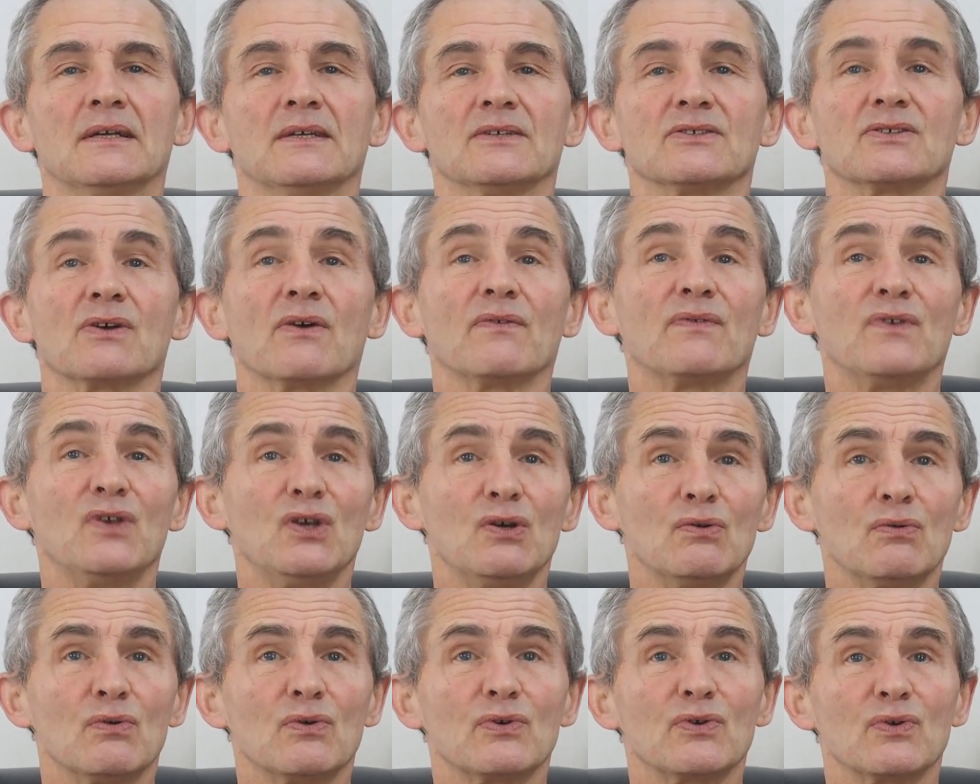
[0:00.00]
So if
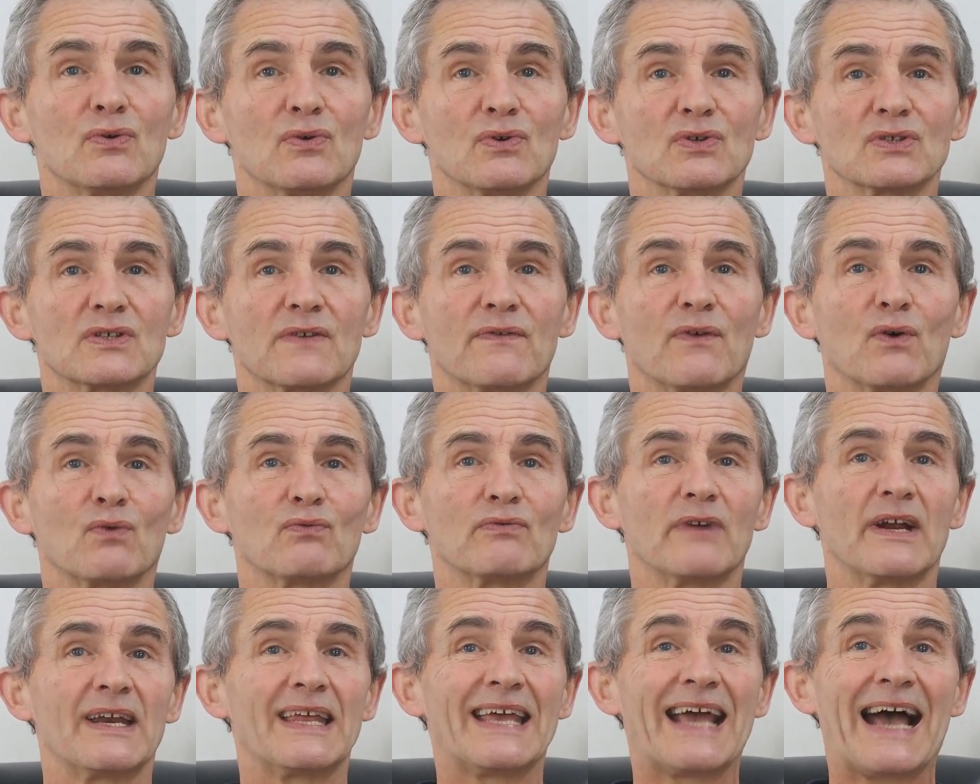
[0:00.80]
you or yours have
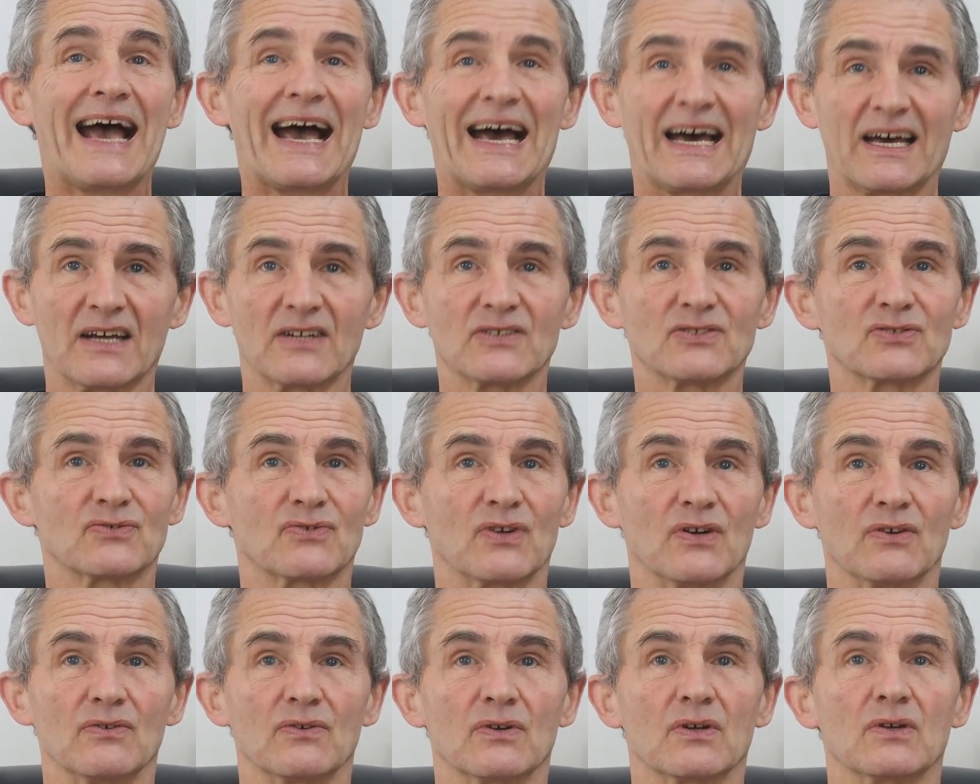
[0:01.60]
already had a
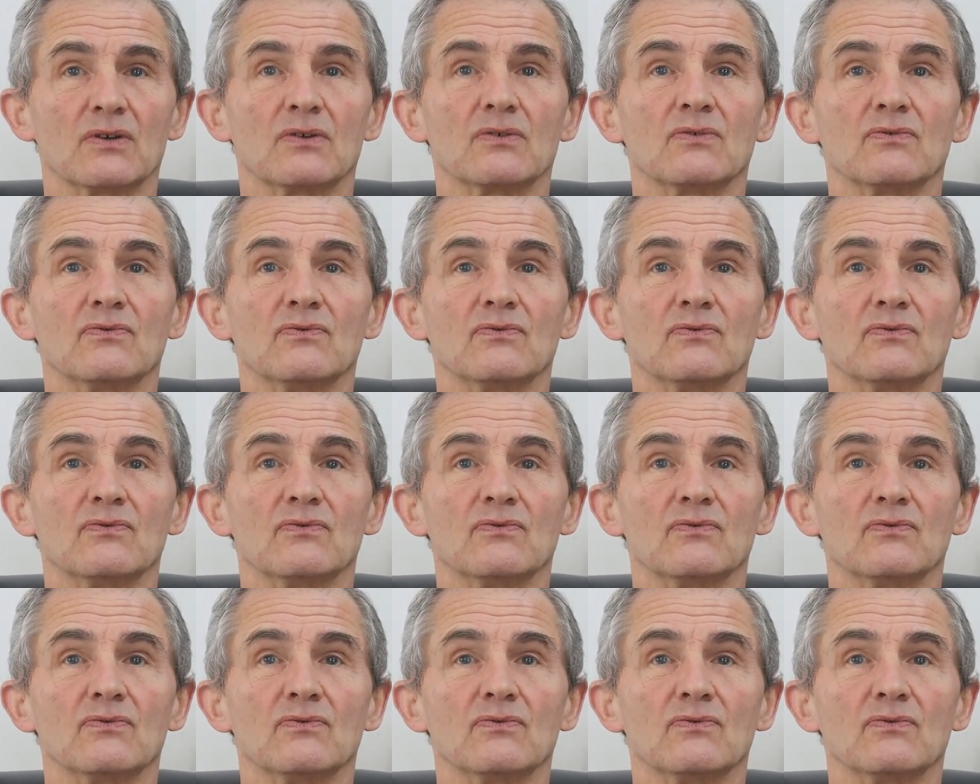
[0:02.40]
stroke,